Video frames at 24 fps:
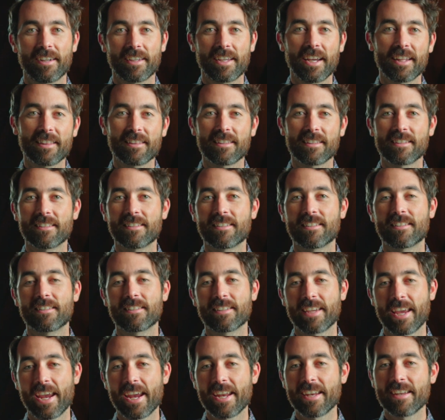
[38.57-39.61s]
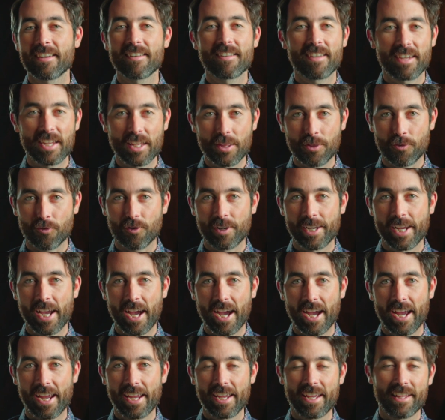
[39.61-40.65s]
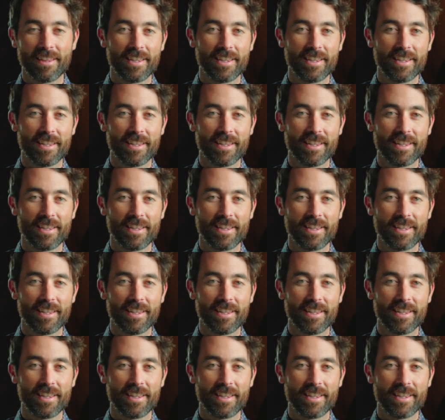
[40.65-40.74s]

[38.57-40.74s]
got the Canon T3i,